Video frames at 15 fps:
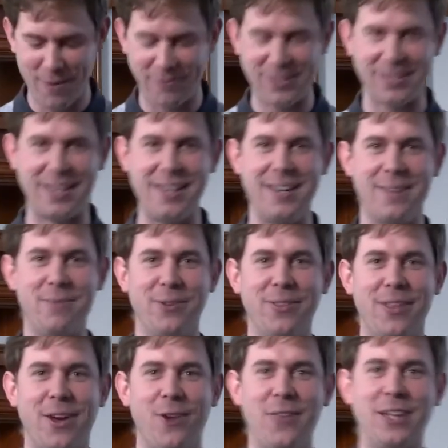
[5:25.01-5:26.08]
I've seen him
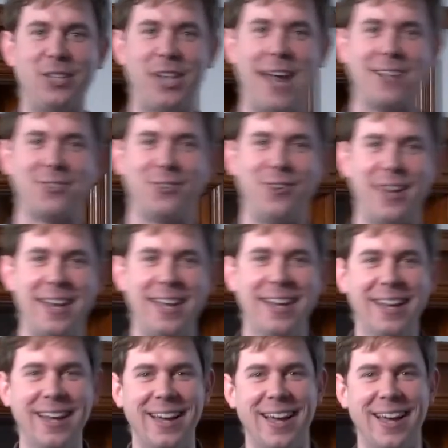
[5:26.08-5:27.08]
on the chat already,